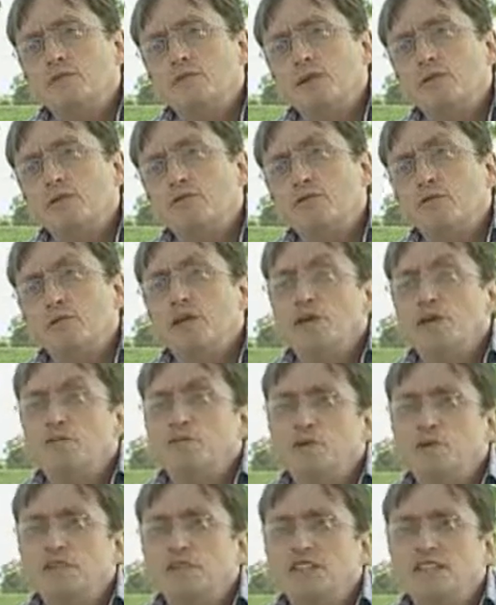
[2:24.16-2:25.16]
But for me,
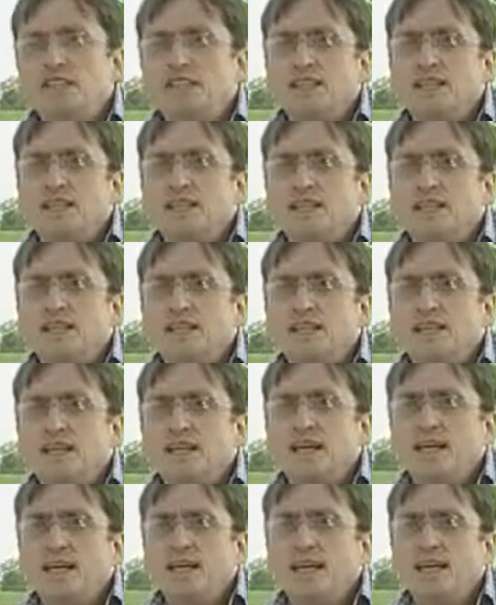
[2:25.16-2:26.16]
fortunately,
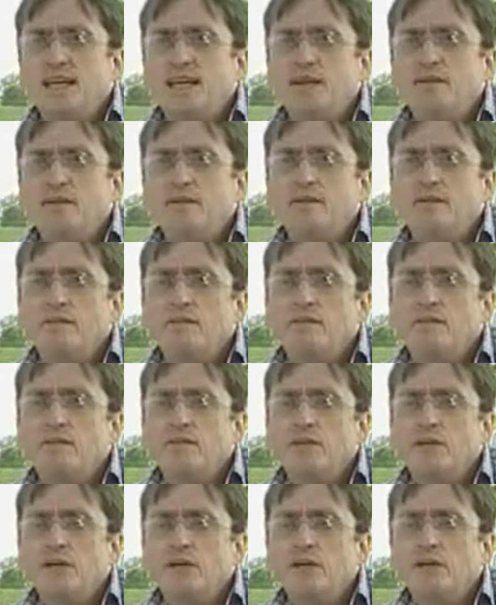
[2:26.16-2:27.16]
I had
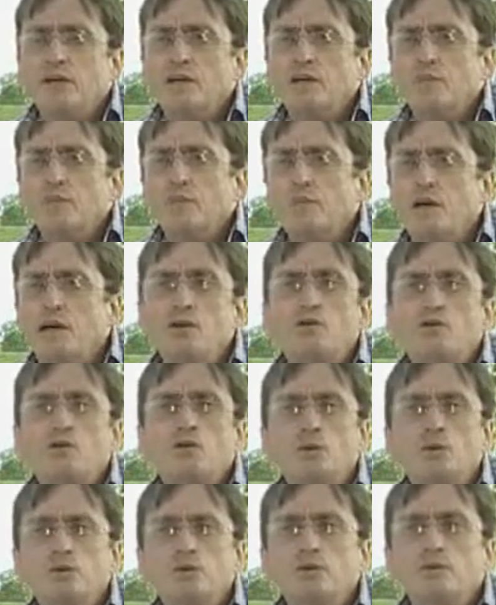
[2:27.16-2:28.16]

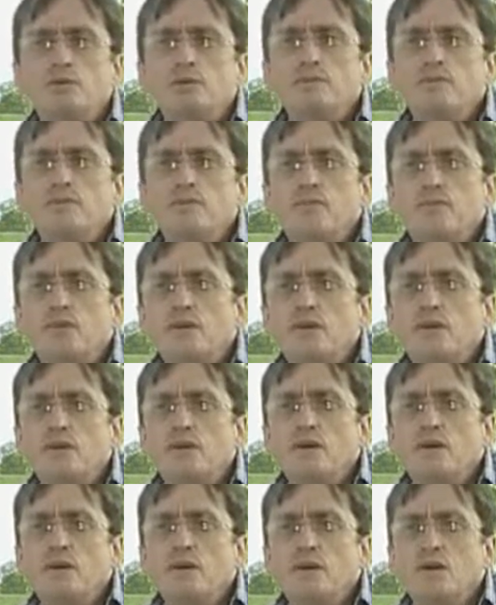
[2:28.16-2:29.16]
mentors
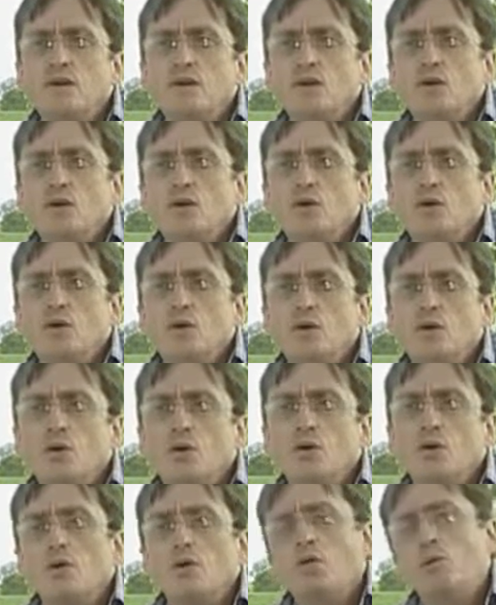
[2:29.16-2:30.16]

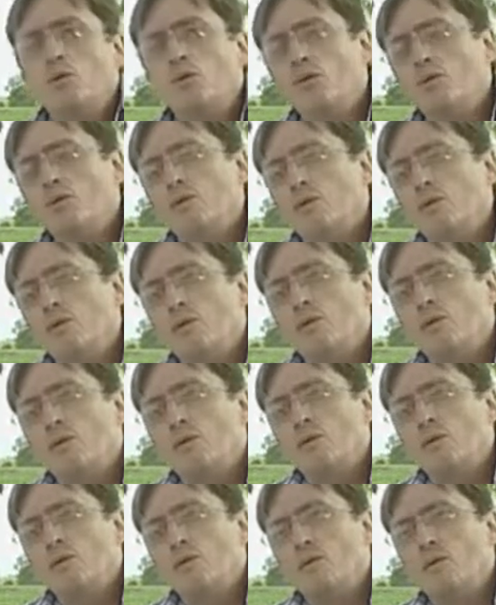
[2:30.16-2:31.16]
who
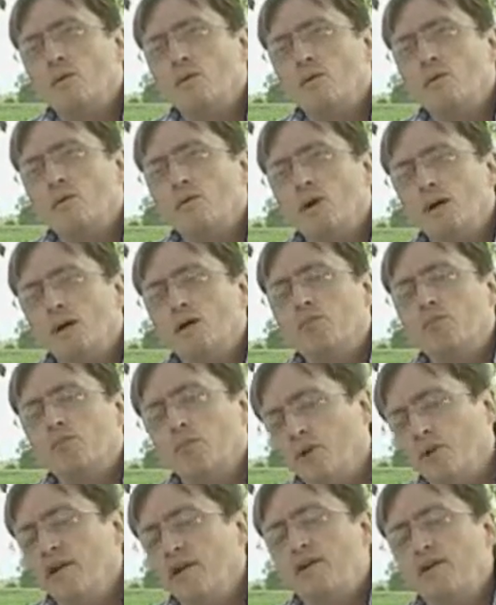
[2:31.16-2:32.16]
made a
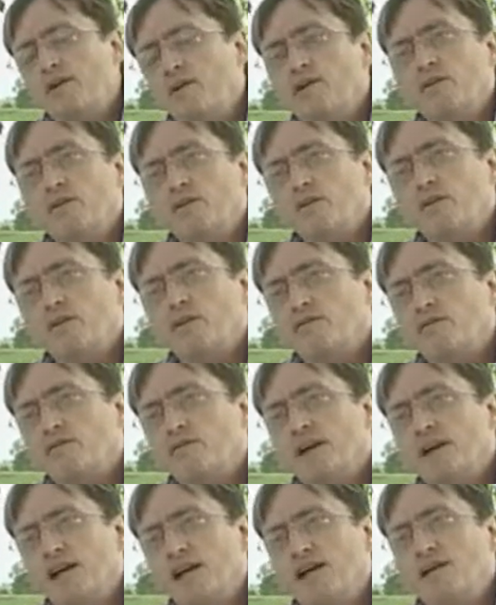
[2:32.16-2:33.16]
point of
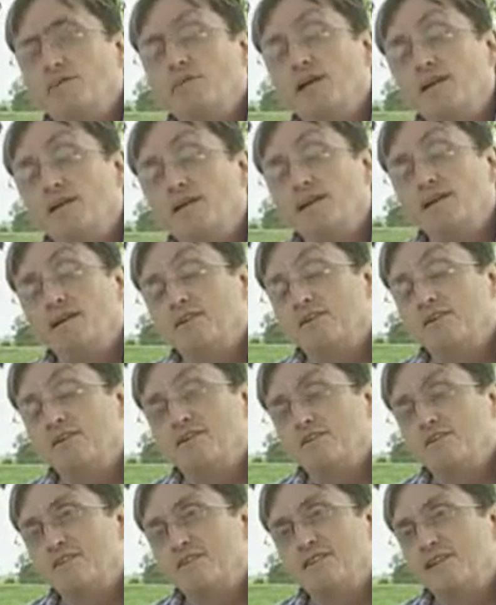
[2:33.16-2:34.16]
telling me that
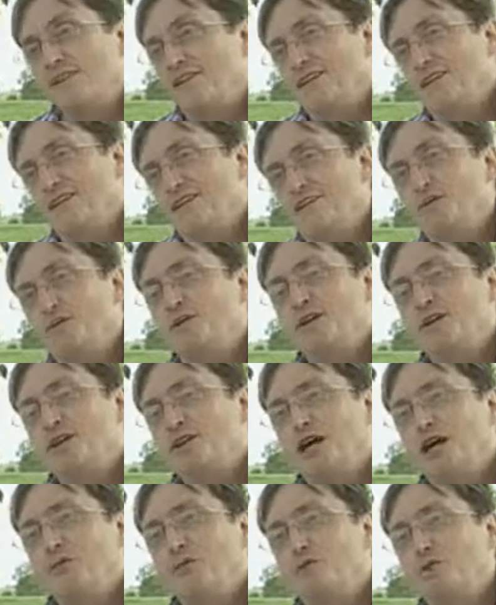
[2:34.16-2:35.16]
it's nothing to be
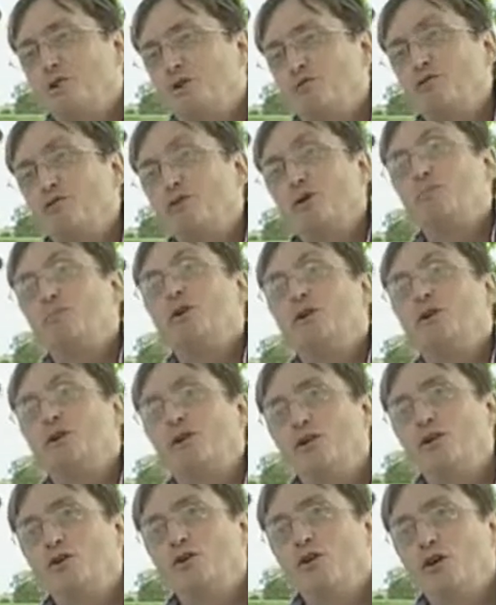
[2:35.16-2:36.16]
ashamed of to admit
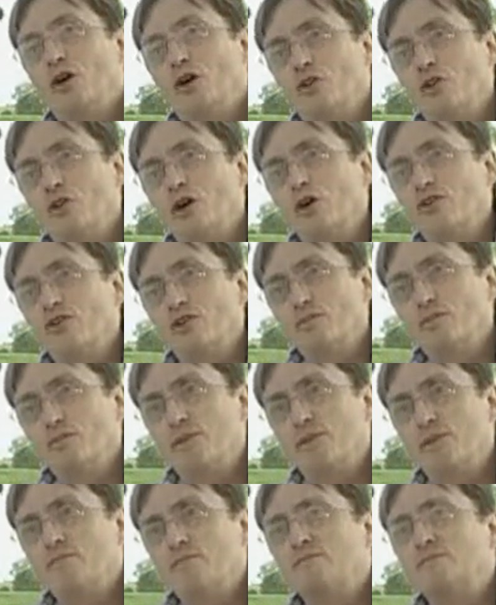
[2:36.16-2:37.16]
that you don't know
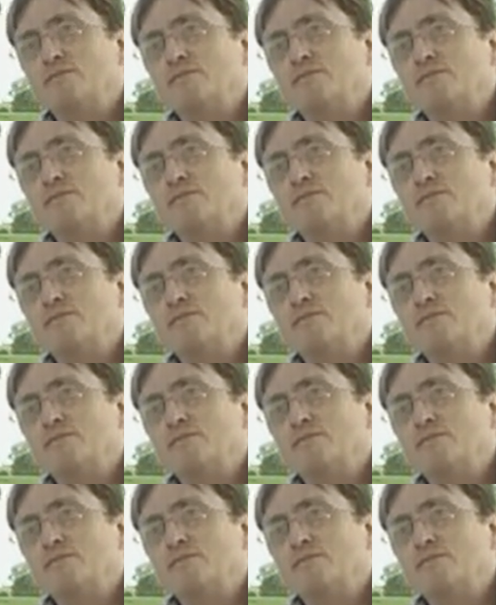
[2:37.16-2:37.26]
something.